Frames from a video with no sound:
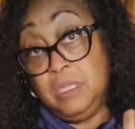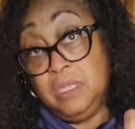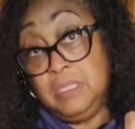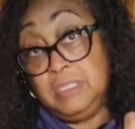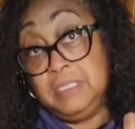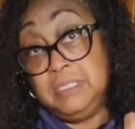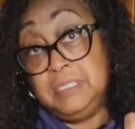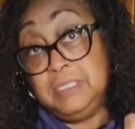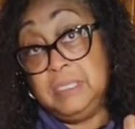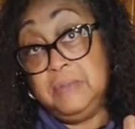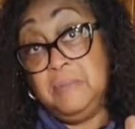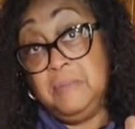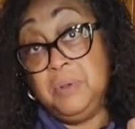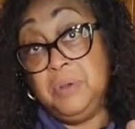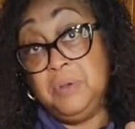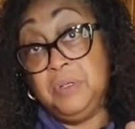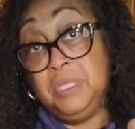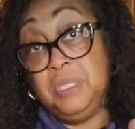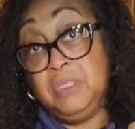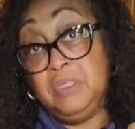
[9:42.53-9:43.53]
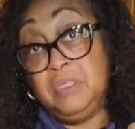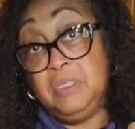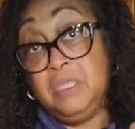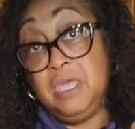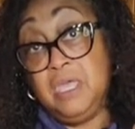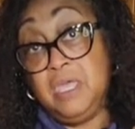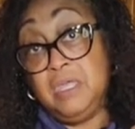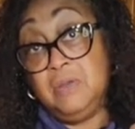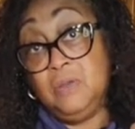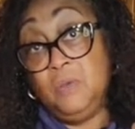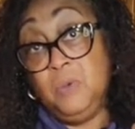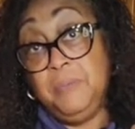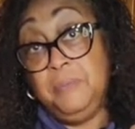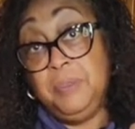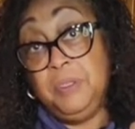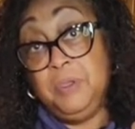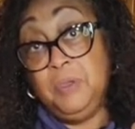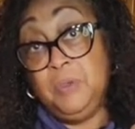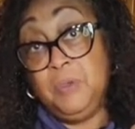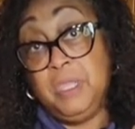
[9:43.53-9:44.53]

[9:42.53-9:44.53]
it simmered in that whipping